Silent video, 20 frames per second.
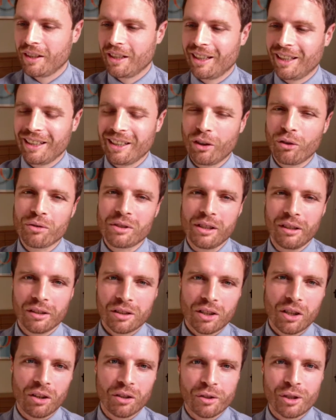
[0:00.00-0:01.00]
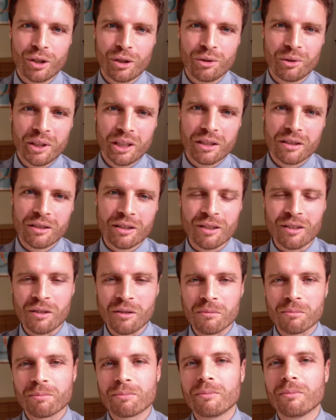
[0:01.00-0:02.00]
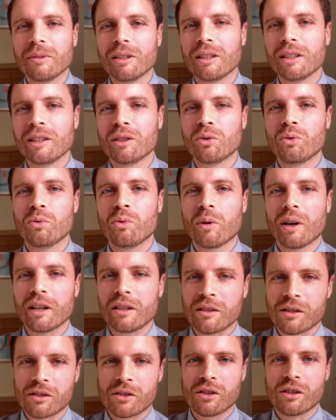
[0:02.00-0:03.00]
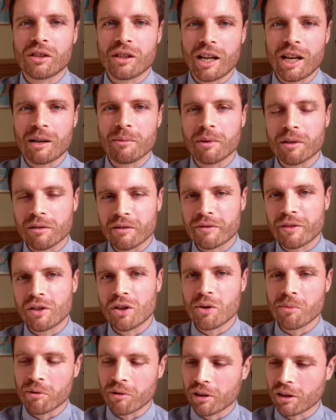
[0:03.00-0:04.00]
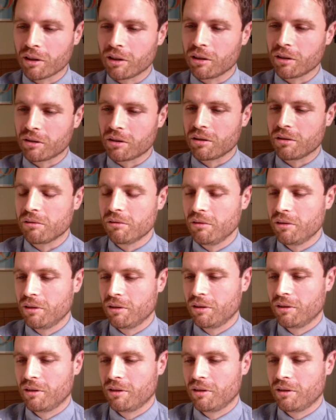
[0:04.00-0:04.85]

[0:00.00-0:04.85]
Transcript: and also it's cartoony, so there's always a certain element of humour in a cartoon